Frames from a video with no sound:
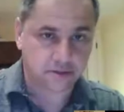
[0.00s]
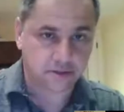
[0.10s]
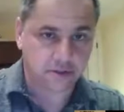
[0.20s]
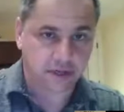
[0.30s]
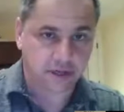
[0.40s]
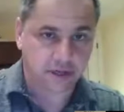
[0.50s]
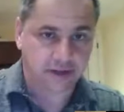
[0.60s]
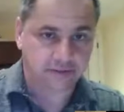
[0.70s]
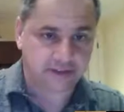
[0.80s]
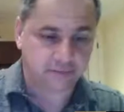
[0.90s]
You definitely have to
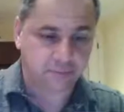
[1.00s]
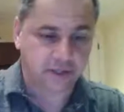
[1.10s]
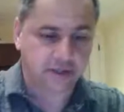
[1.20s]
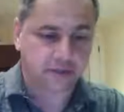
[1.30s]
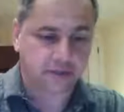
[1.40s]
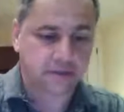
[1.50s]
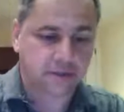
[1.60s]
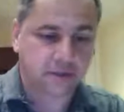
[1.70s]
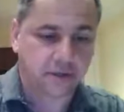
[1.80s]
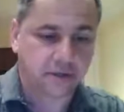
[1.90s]
have a plan.
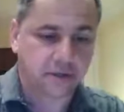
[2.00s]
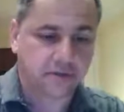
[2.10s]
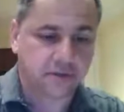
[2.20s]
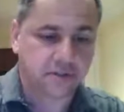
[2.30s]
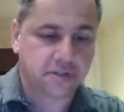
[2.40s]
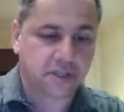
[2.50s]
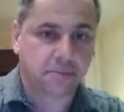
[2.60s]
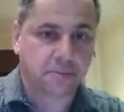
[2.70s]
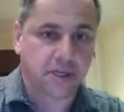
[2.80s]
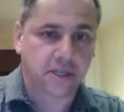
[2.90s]
If you just get the
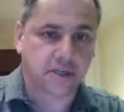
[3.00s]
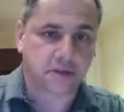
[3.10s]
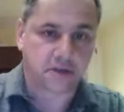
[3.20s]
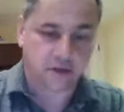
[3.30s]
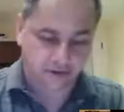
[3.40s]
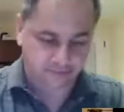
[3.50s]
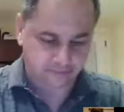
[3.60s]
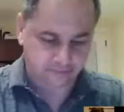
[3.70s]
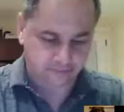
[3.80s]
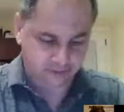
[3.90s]
money, you're going to go off and buy
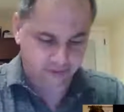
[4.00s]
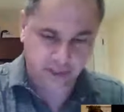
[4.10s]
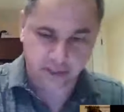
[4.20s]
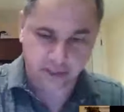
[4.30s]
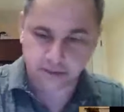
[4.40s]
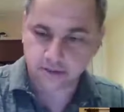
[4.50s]
the Mercedes.